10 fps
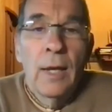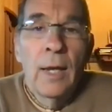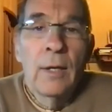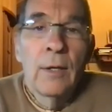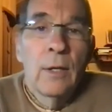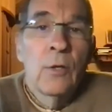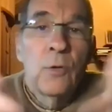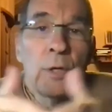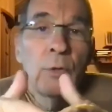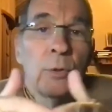and
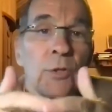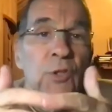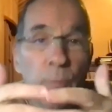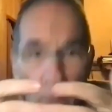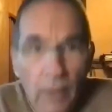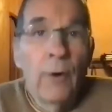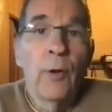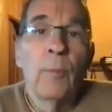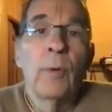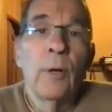you can do the
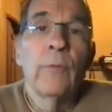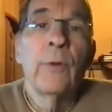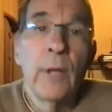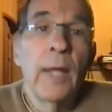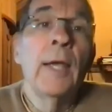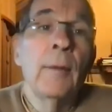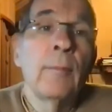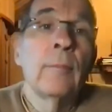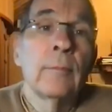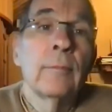smaranam of the
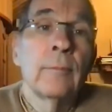name